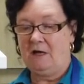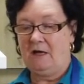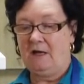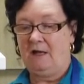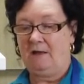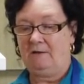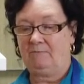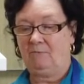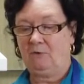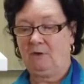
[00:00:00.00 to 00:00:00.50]

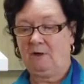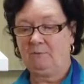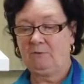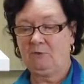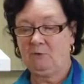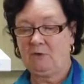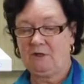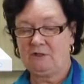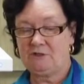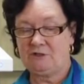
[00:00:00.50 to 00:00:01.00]
And what I'm
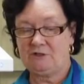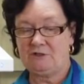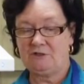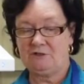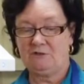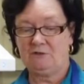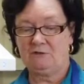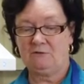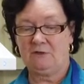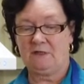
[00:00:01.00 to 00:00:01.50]
going to
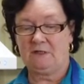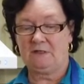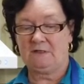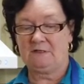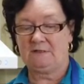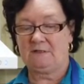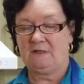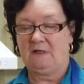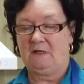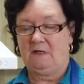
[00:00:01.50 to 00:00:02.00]
do
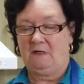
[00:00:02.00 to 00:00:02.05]
is